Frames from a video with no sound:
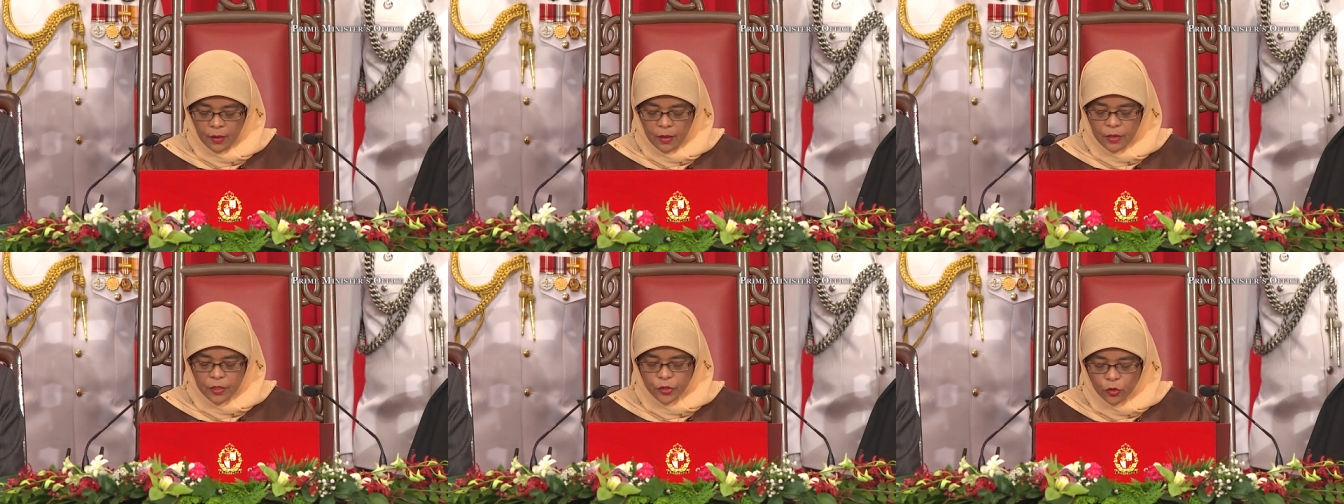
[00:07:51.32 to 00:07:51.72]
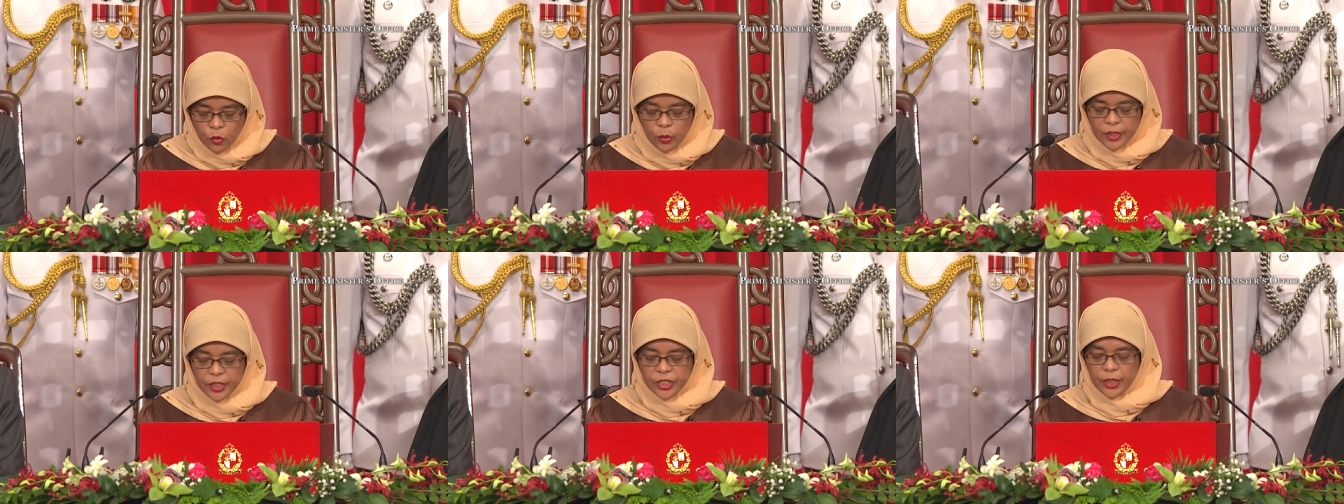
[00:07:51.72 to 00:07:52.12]

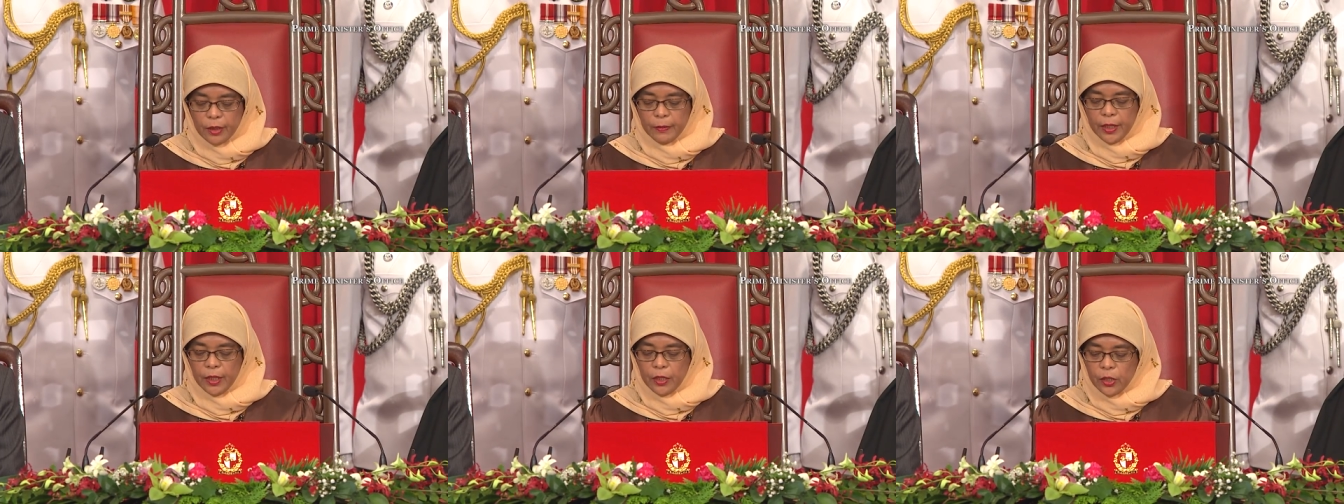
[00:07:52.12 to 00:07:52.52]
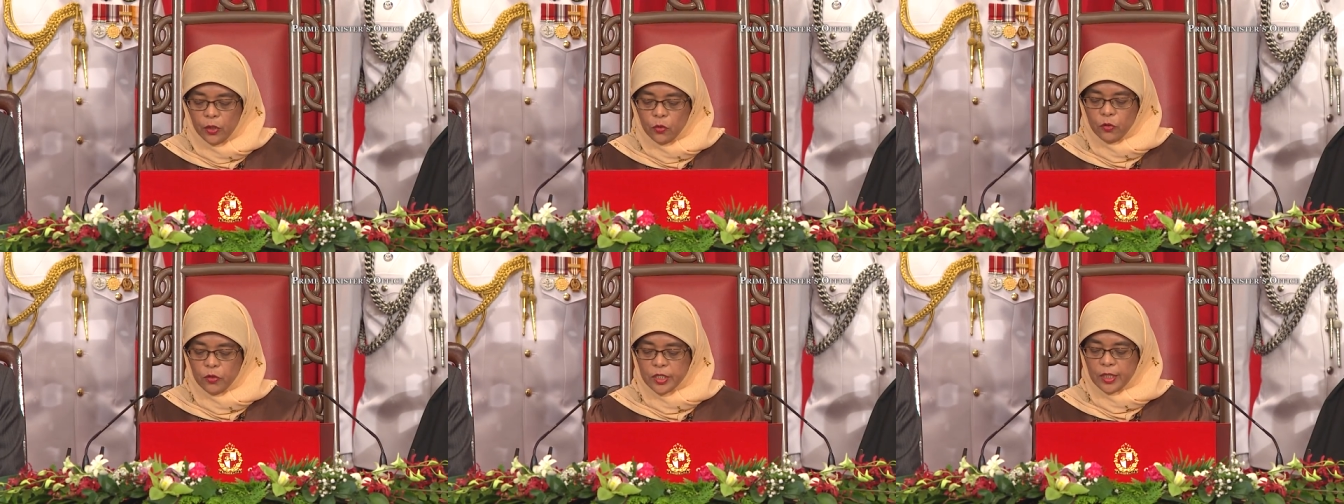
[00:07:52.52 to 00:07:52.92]
Stewardship
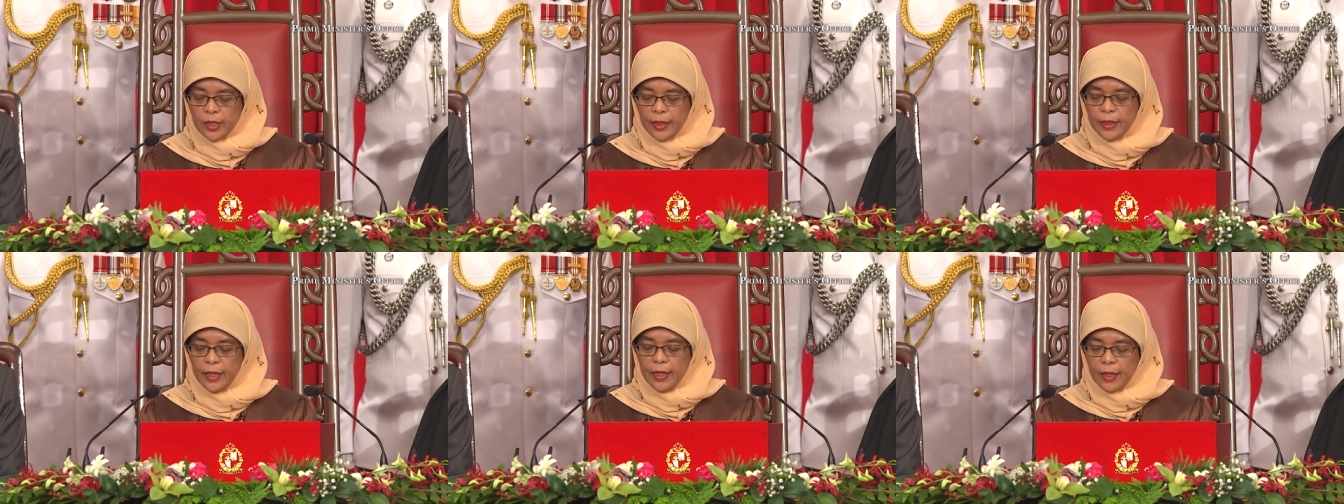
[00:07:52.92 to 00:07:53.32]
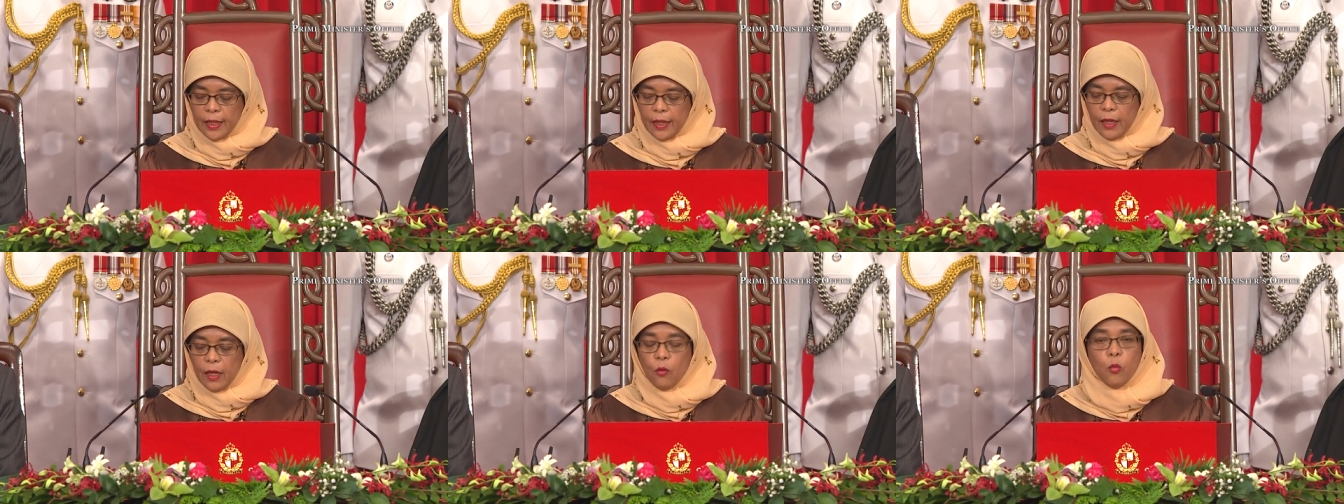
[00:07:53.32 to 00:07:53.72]
includes taking
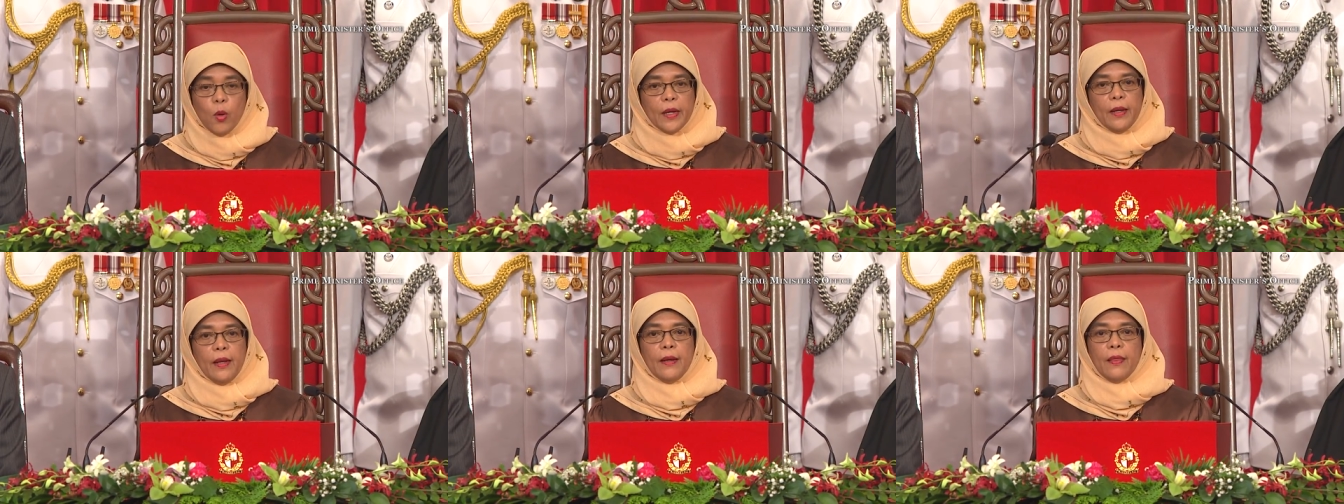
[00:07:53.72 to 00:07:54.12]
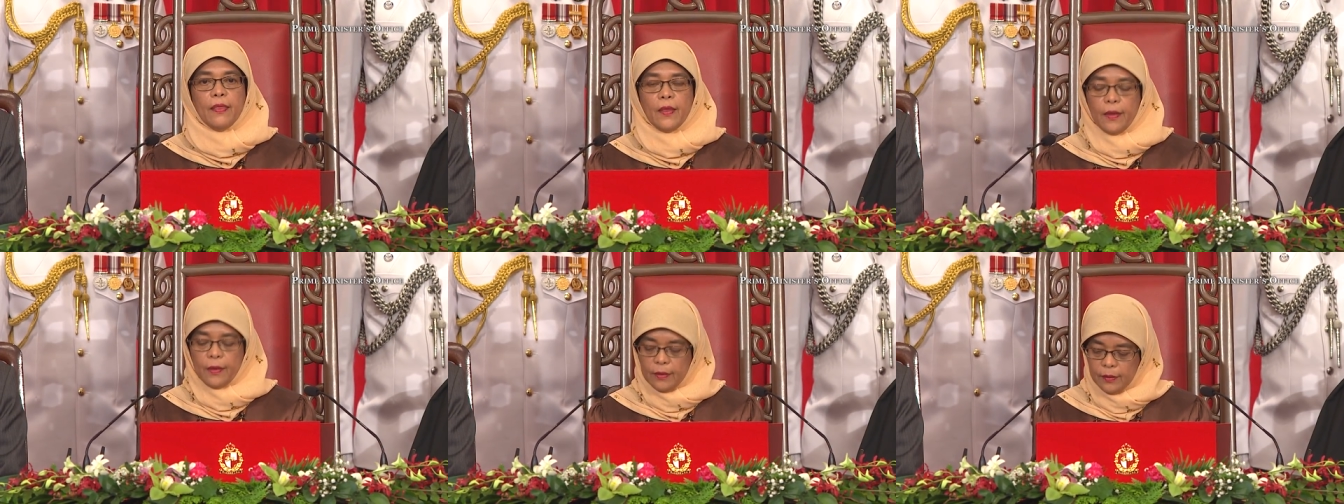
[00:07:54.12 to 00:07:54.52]
care of one
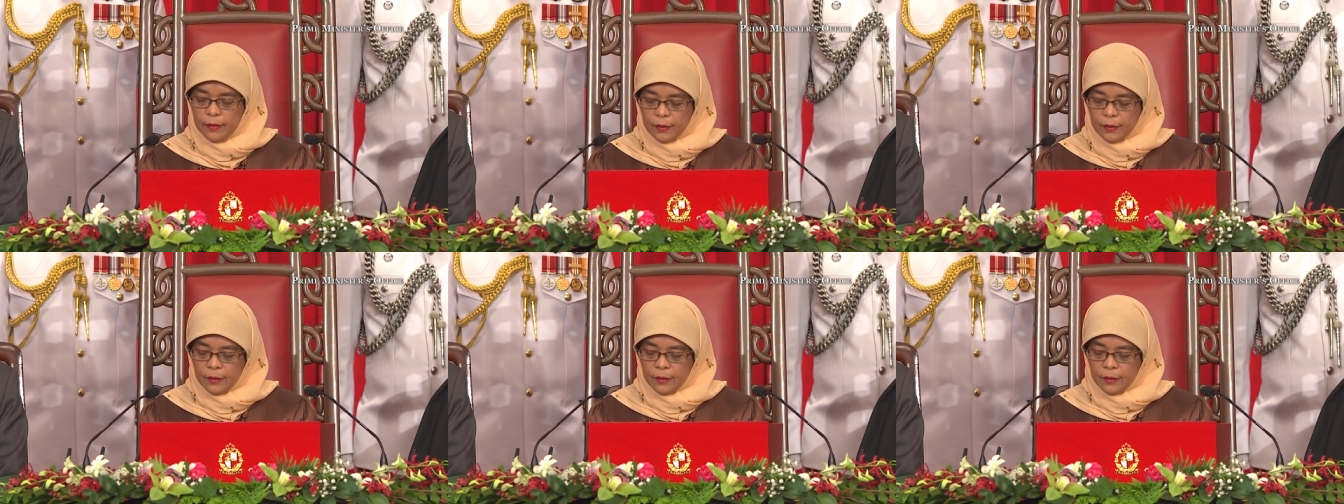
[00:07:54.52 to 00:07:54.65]
another